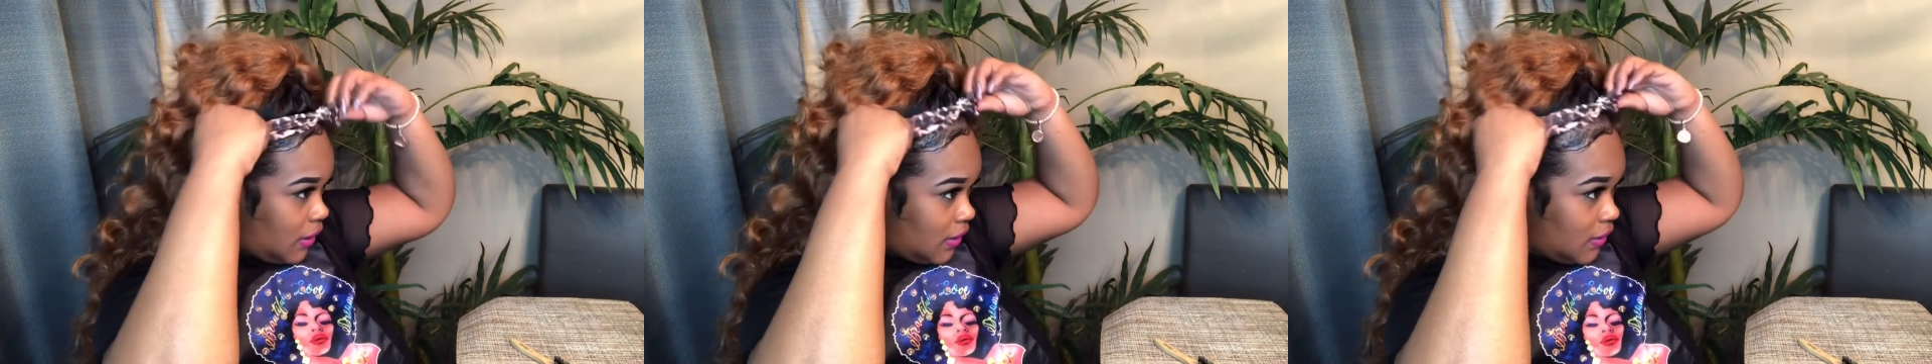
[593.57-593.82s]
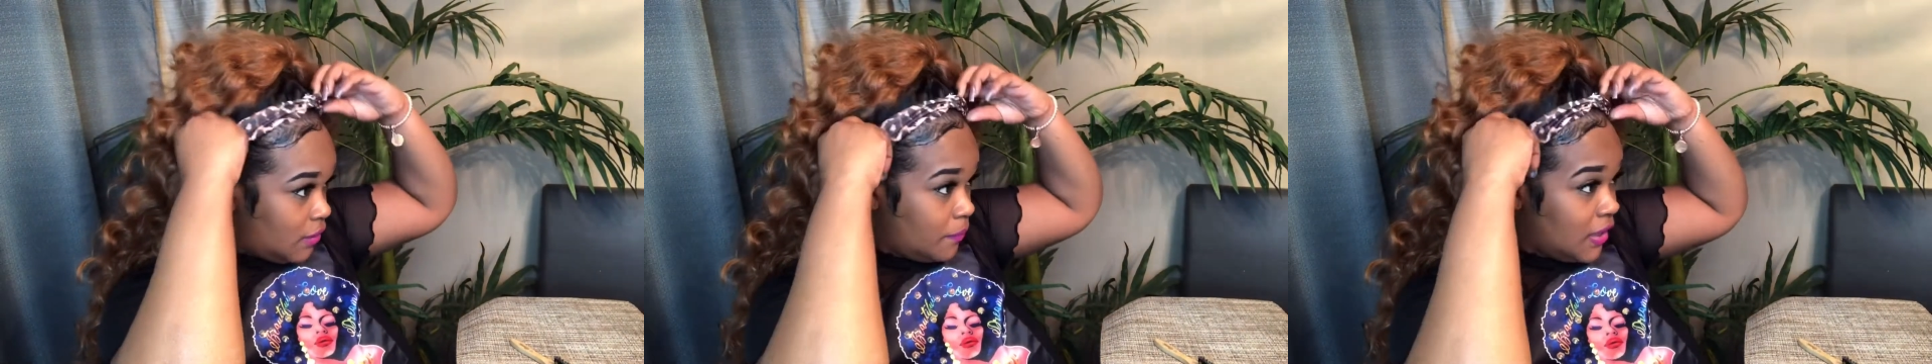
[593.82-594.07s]

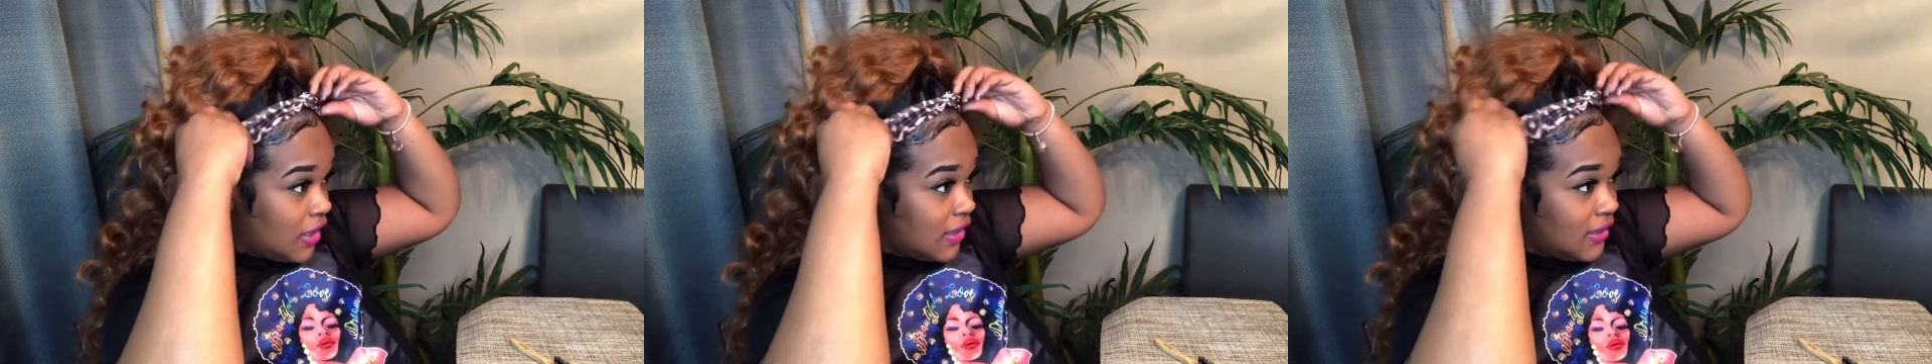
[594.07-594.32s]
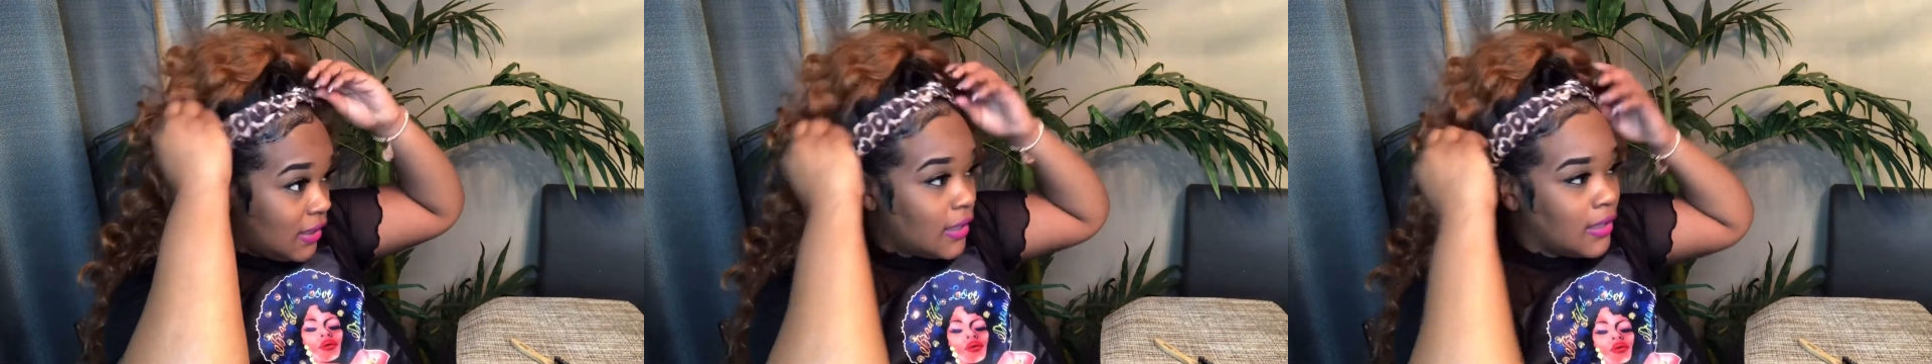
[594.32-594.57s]
To me, it's
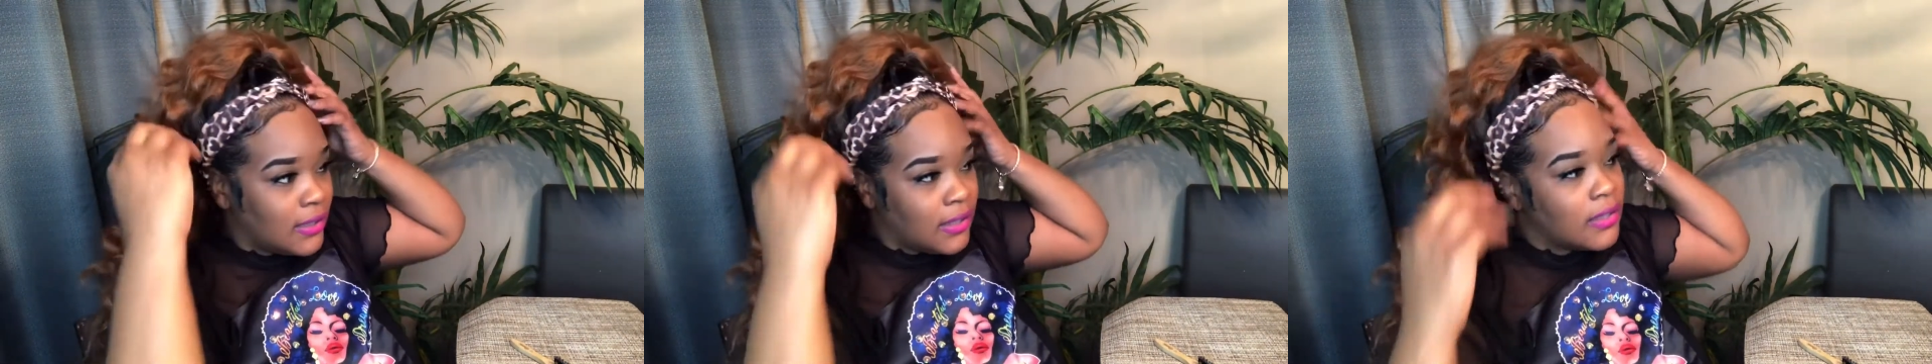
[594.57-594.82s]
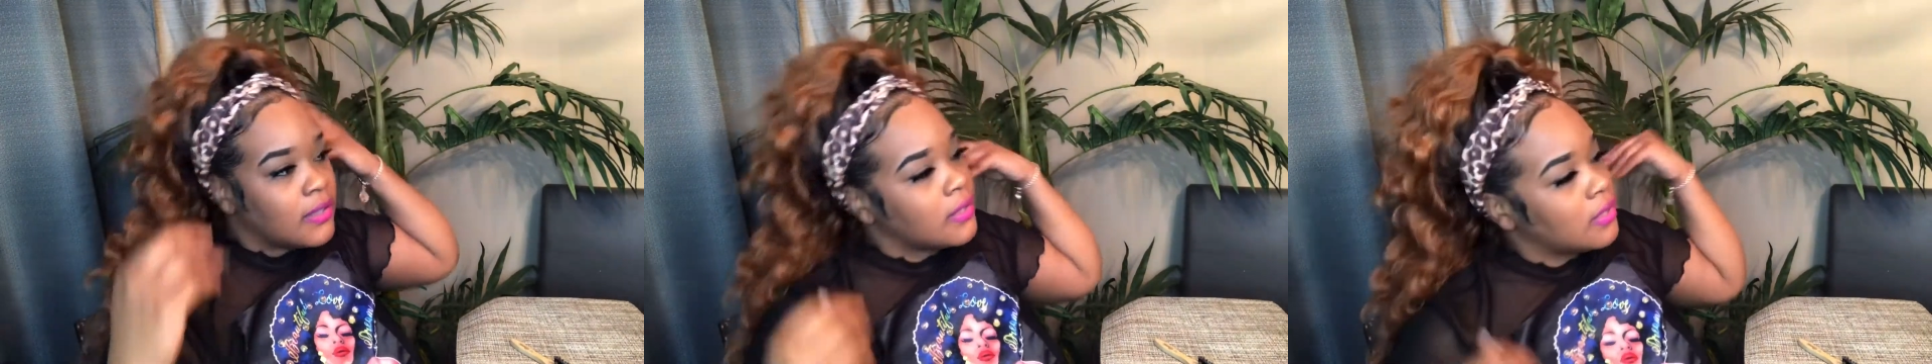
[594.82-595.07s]
the
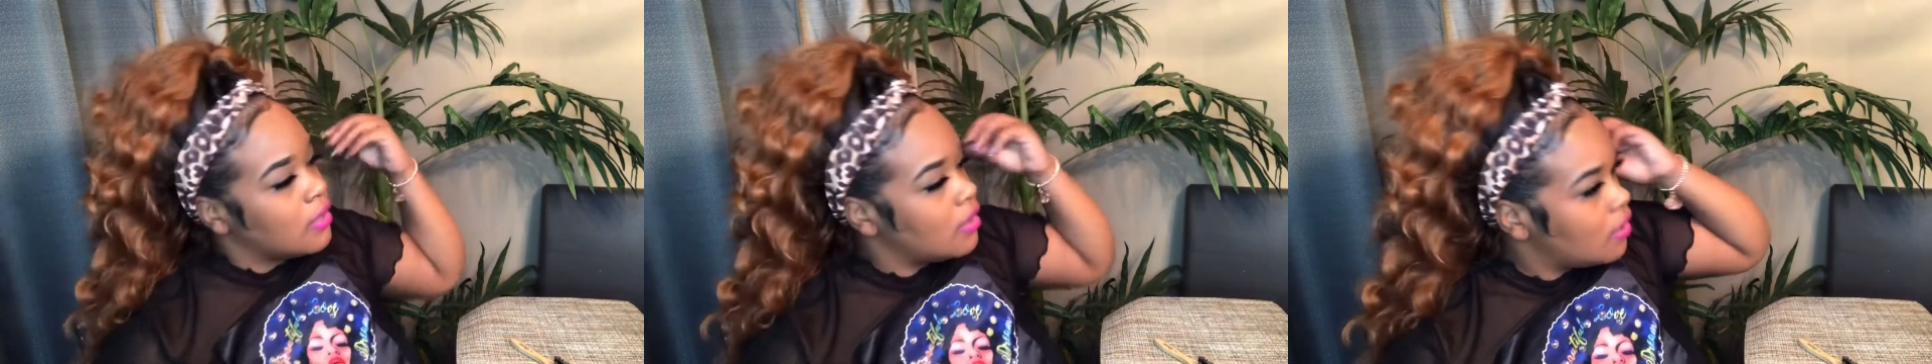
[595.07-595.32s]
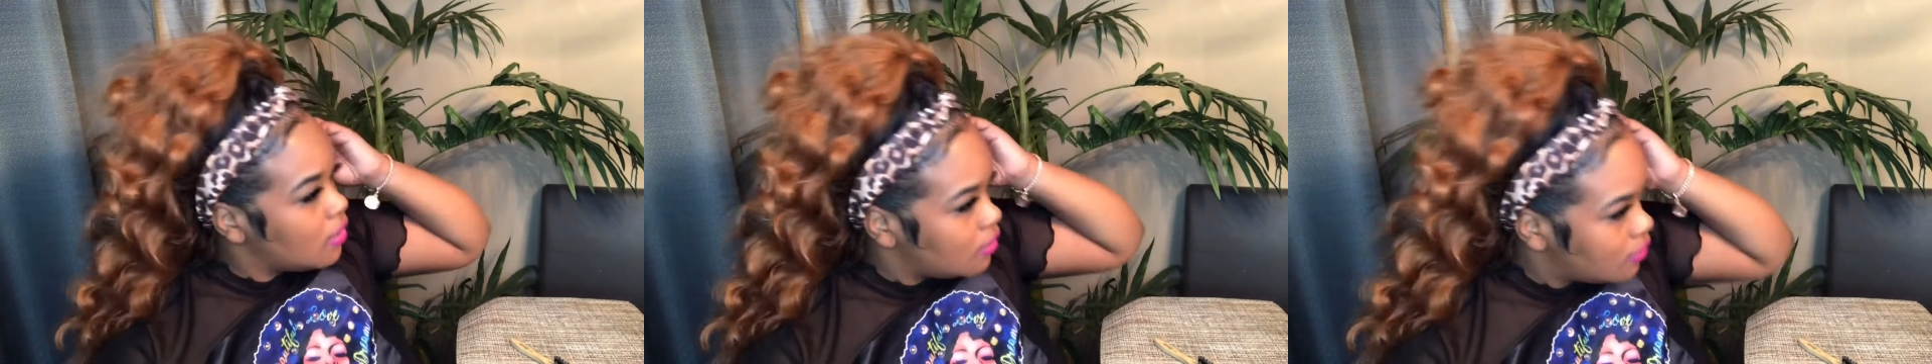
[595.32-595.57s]
easiest.
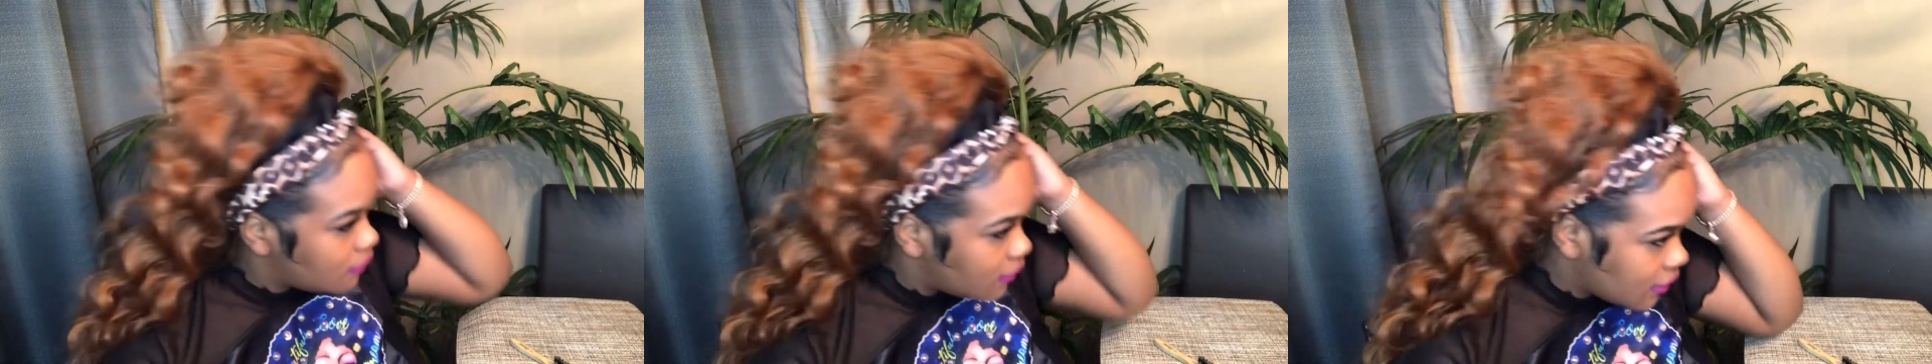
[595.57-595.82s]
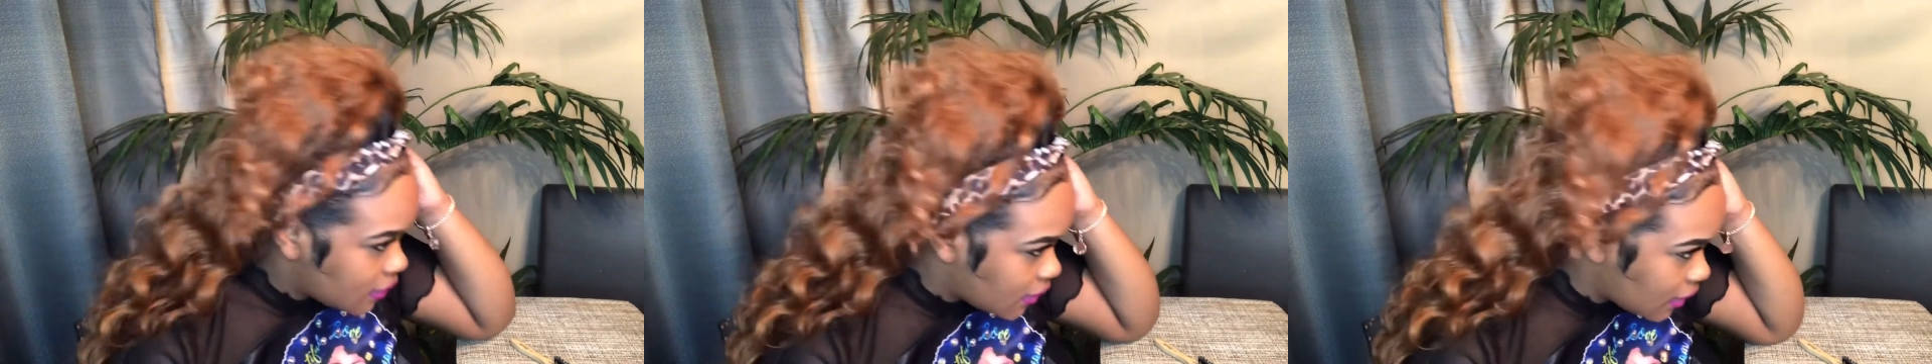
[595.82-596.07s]

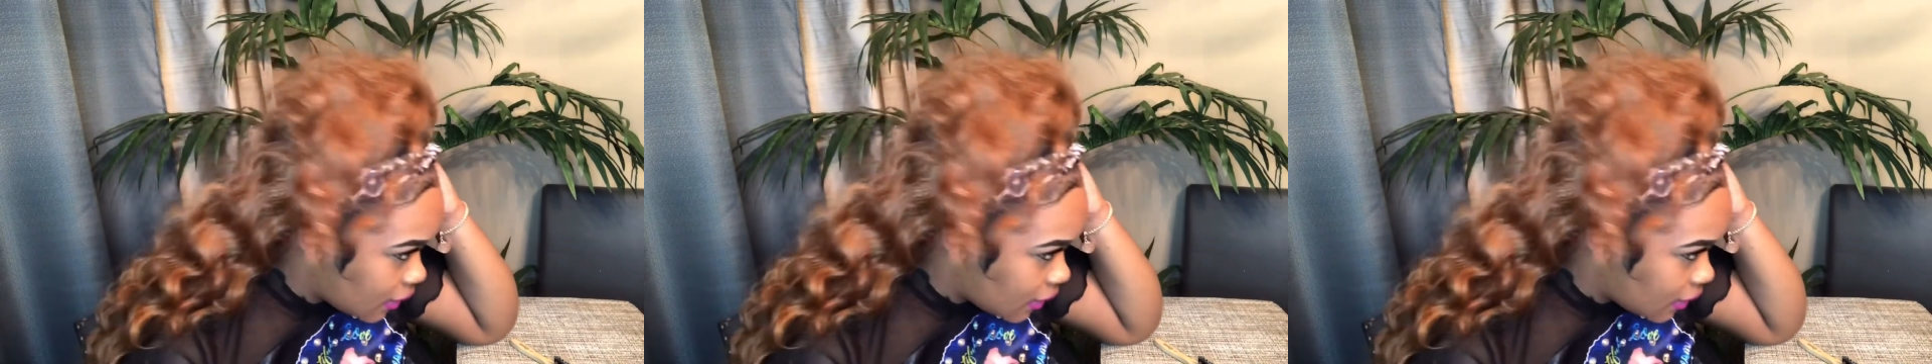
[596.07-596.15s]
This is that